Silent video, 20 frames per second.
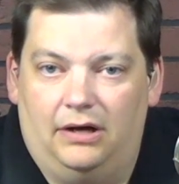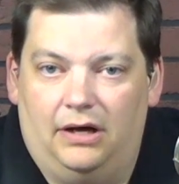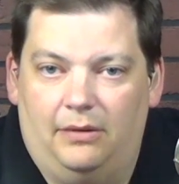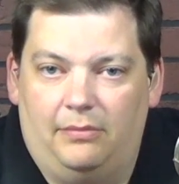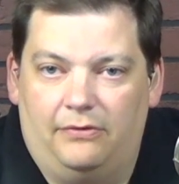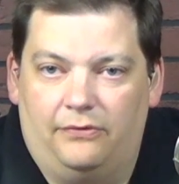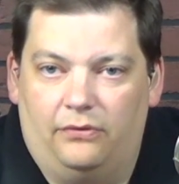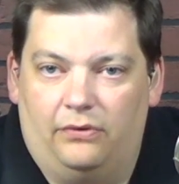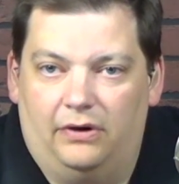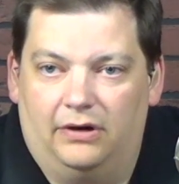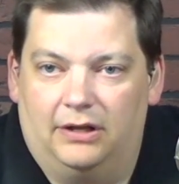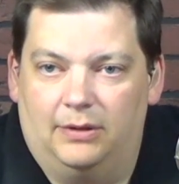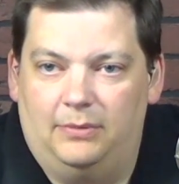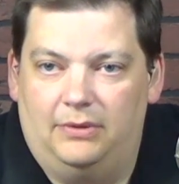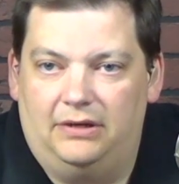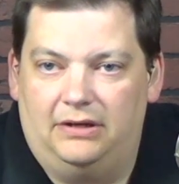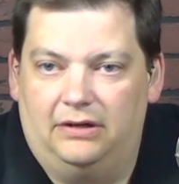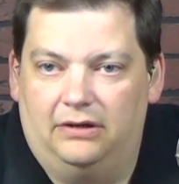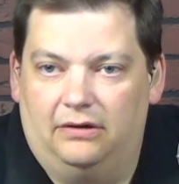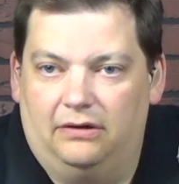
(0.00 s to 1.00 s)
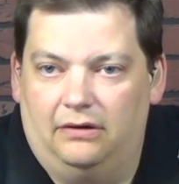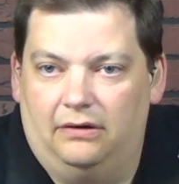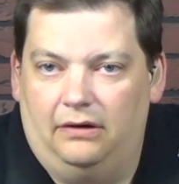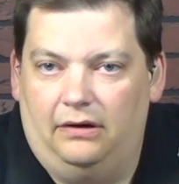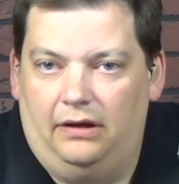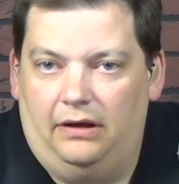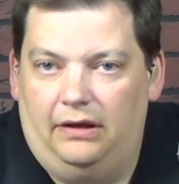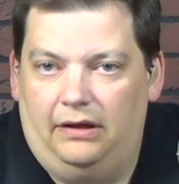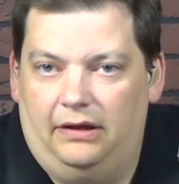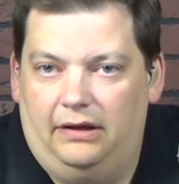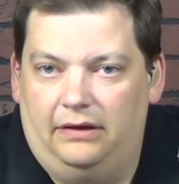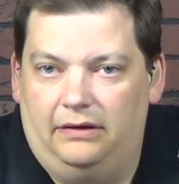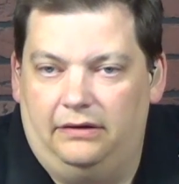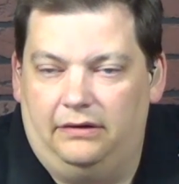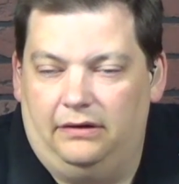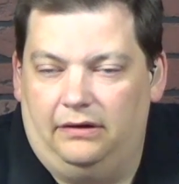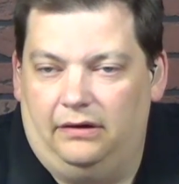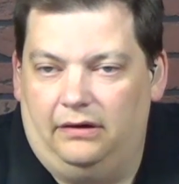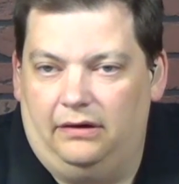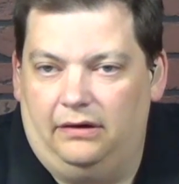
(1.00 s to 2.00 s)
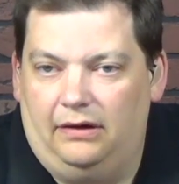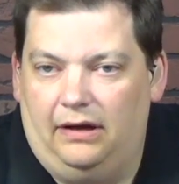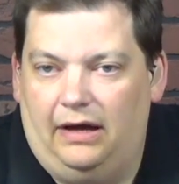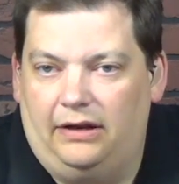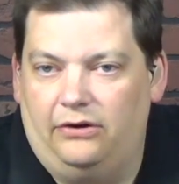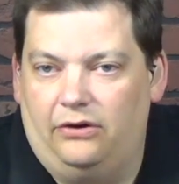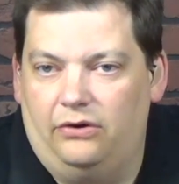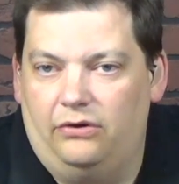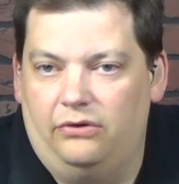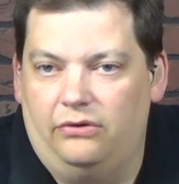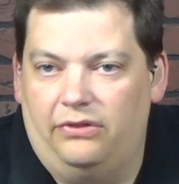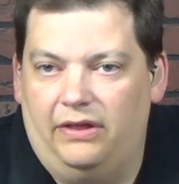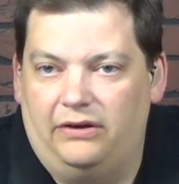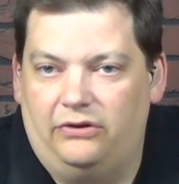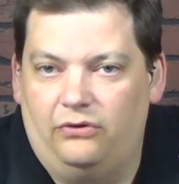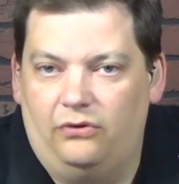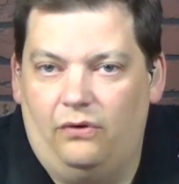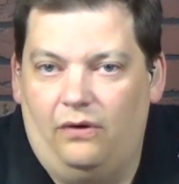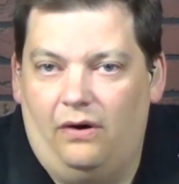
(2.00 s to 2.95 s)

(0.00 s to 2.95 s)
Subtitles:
before I came in here, and I know they do